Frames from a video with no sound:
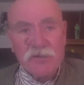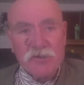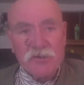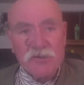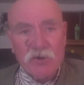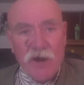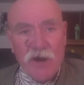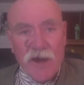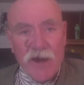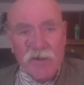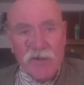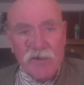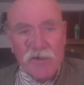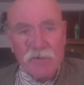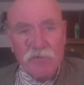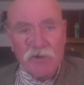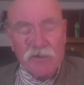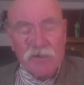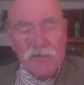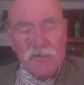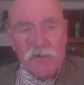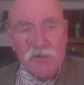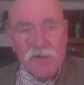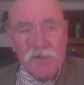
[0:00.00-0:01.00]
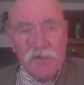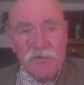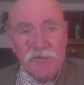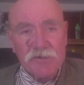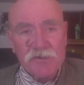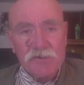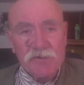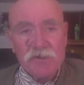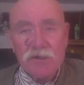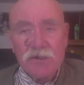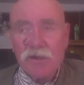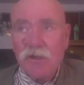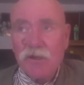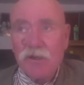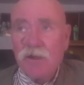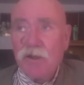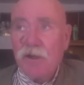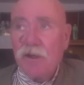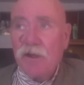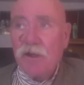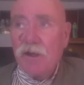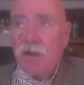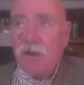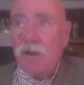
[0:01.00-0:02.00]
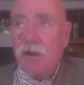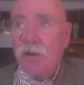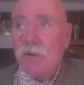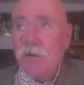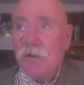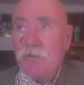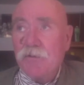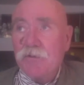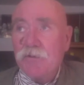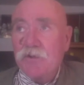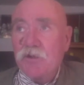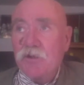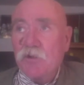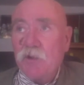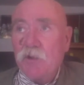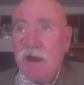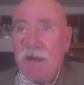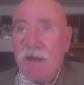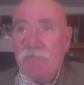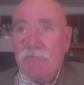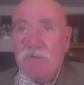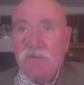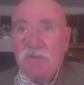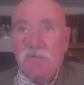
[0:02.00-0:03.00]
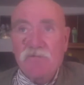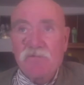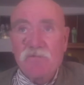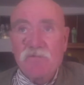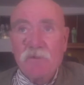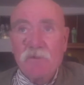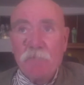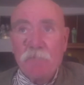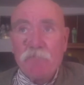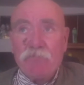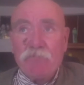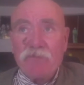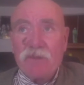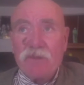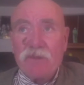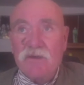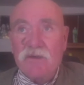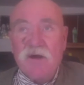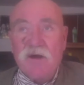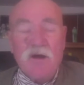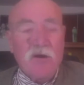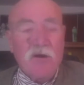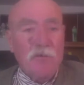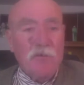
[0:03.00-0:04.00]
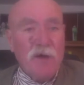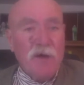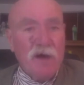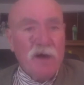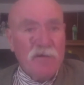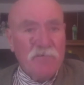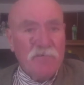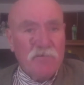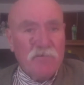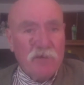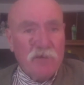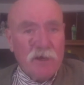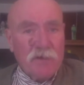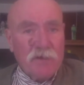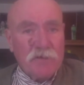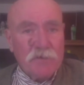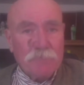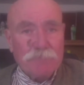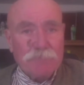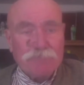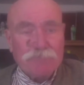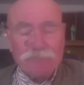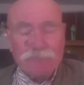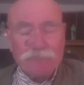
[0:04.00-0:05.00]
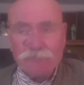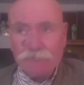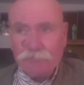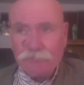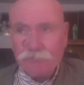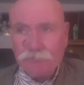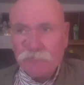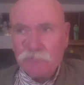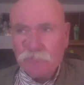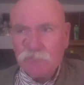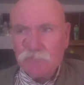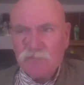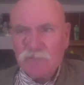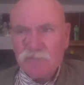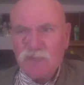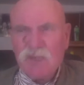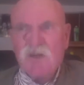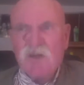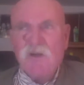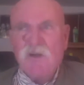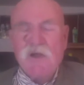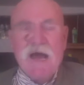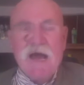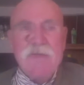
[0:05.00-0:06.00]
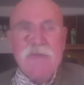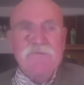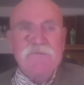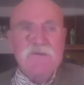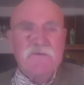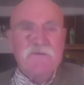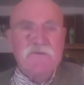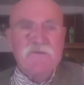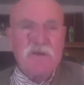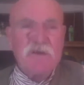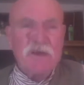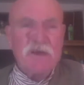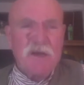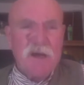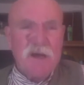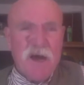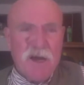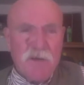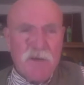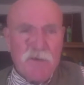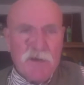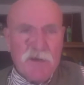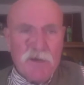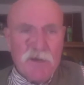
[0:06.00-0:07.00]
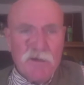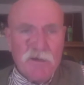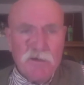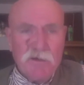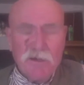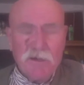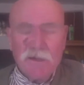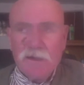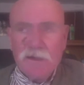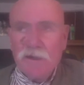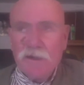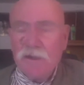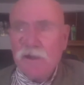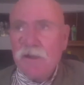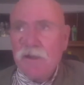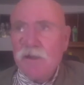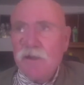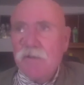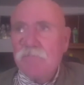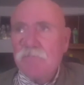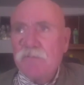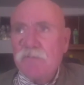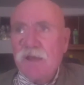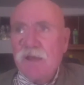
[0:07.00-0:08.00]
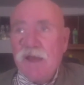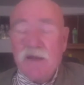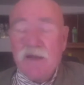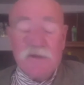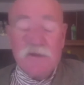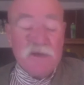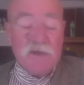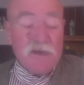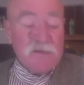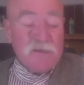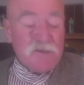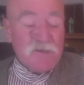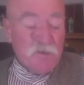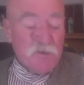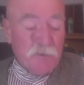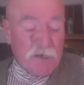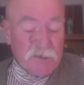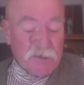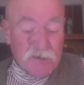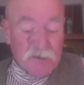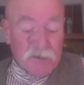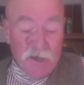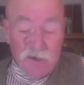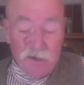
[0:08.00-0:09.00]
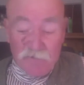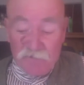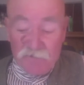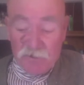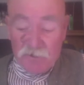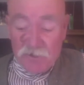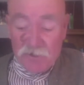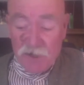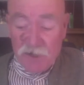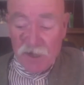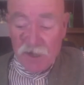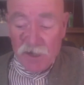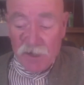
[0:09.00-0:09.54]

acting presidents, the collapse of the Karabakh front, collapse of the economy, and the Azerbaijan of today,